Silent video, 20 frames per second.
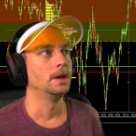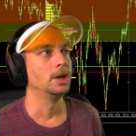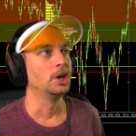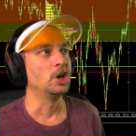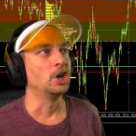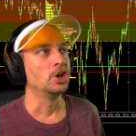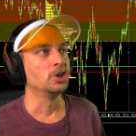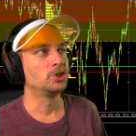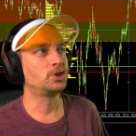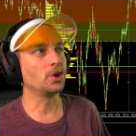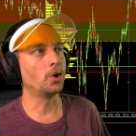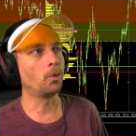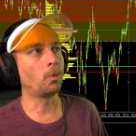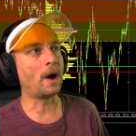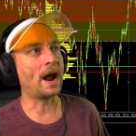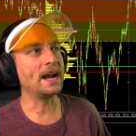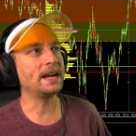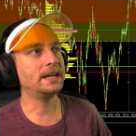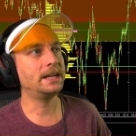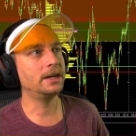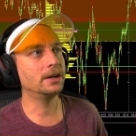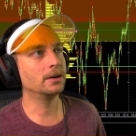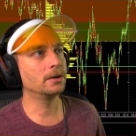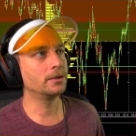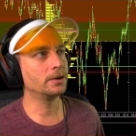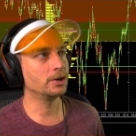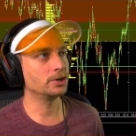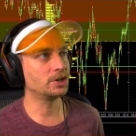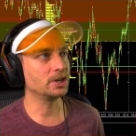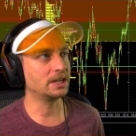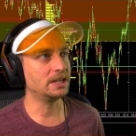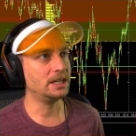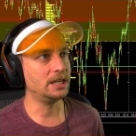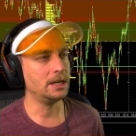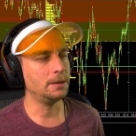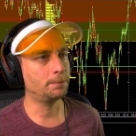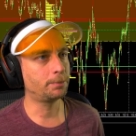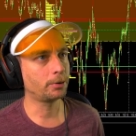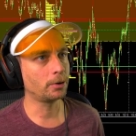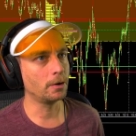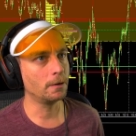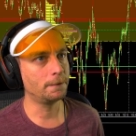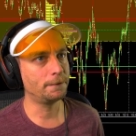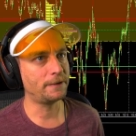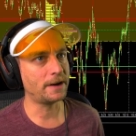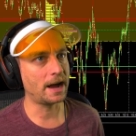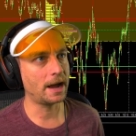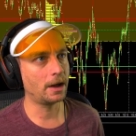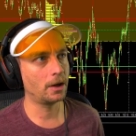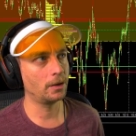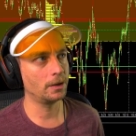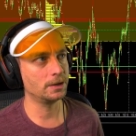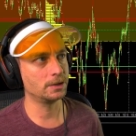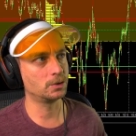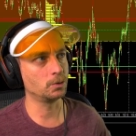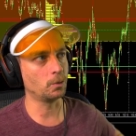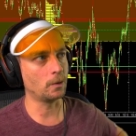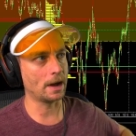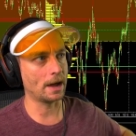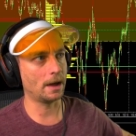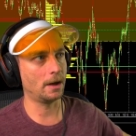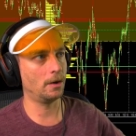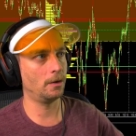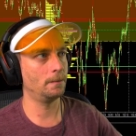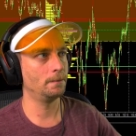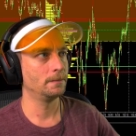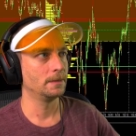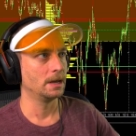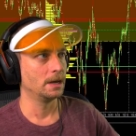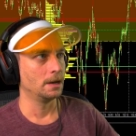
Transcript: So right here, there's a key profile as well.